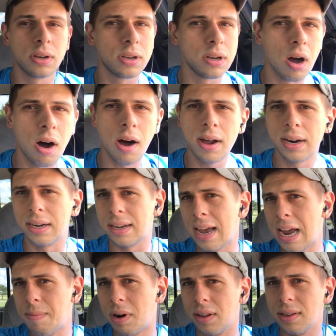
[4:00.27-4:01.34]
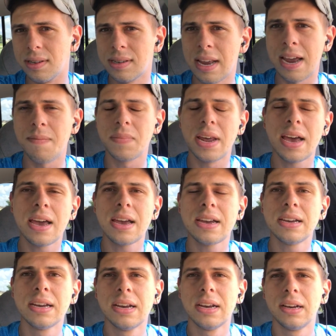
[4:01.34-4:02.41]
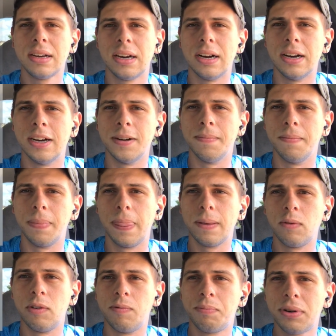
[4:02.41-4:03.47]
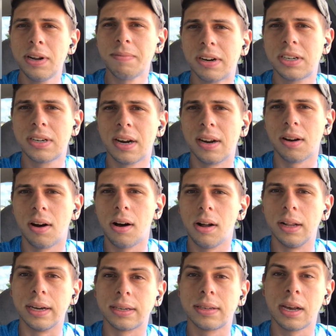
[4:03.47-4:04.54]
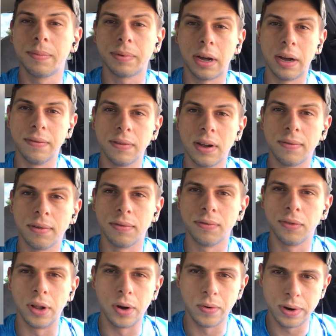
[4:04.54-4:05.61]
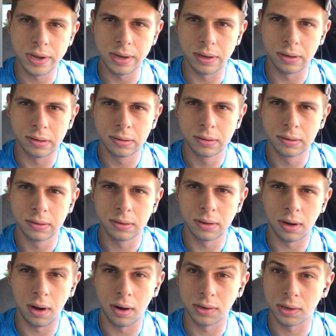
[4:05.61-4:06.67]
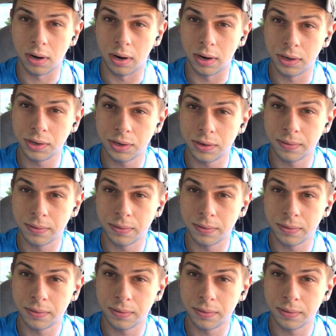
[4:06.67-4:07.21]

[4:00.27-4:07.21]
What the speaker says: gone and came on the same day. We've pretty much done it all, except I've never flown in to Oshkosh.